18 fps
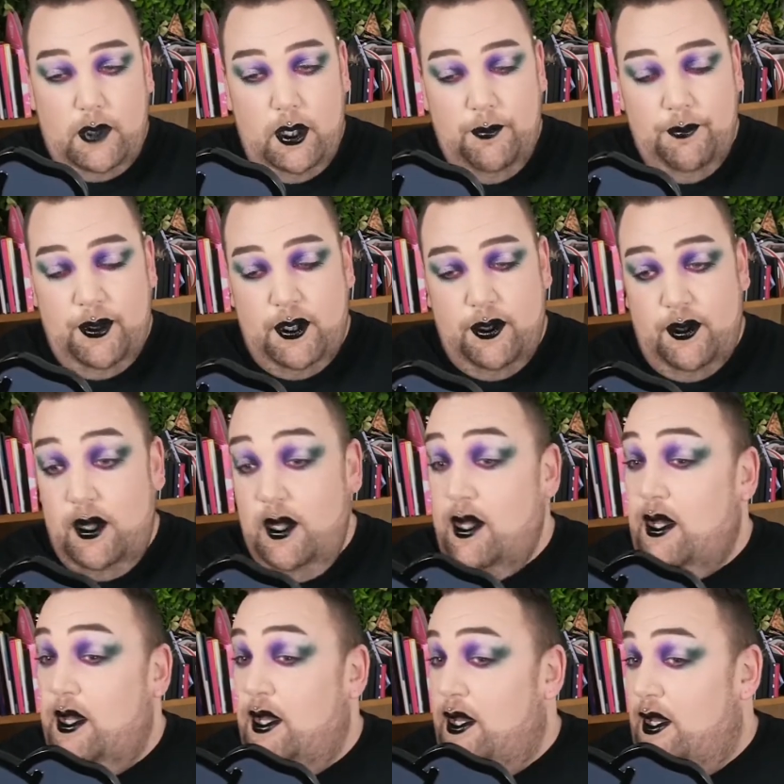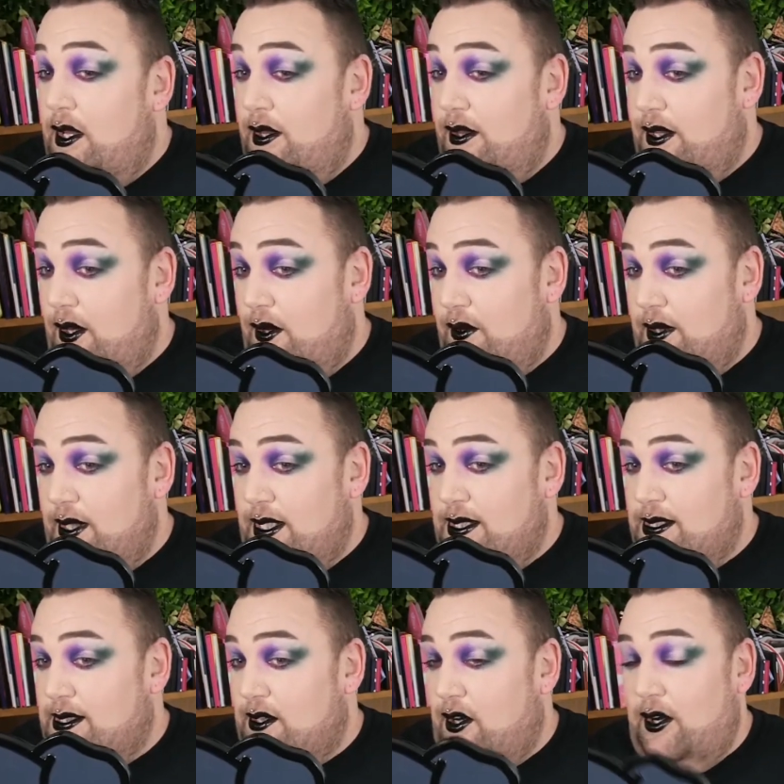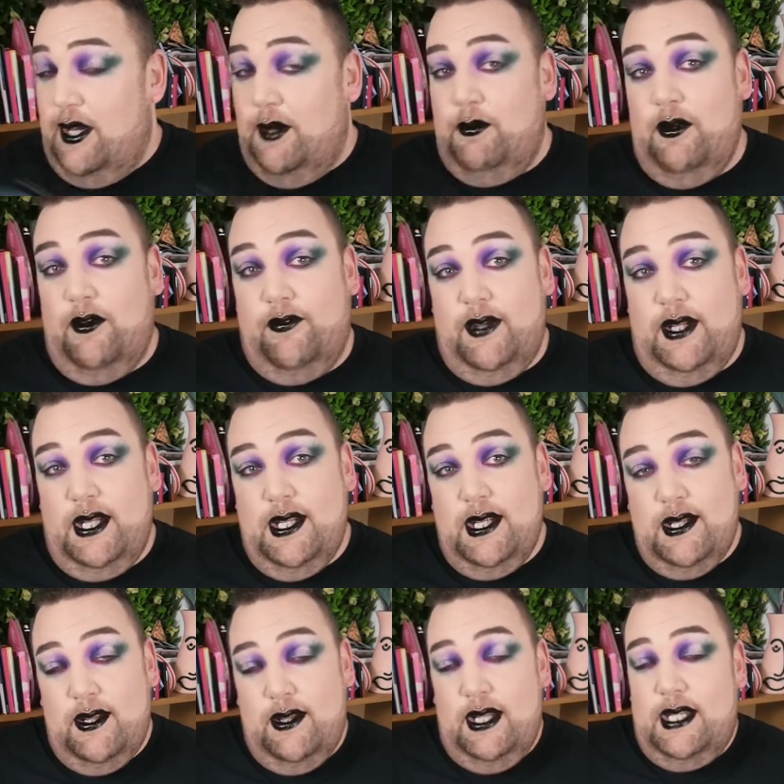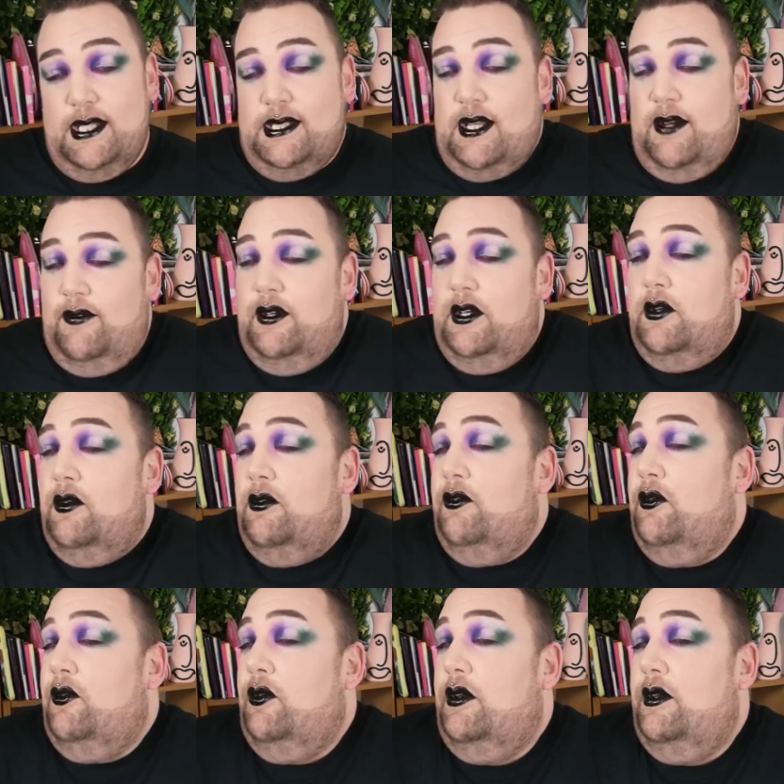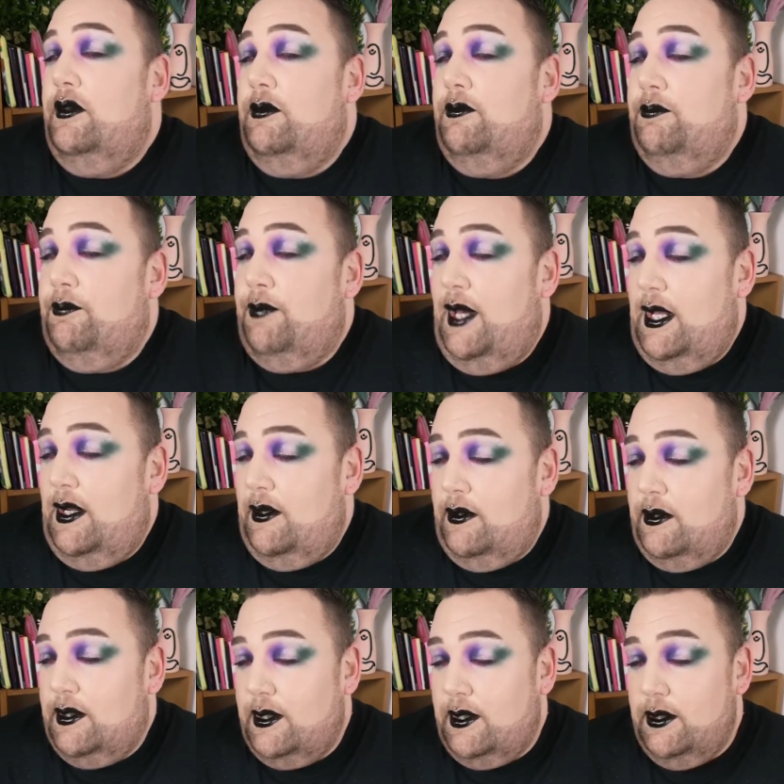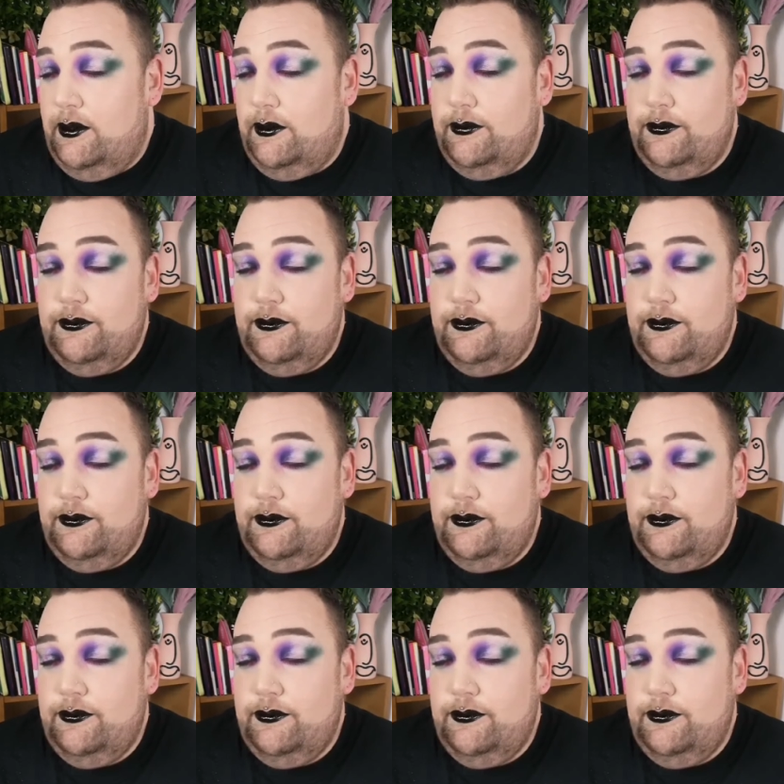But the eyes, I am loving it. Let's have a better look.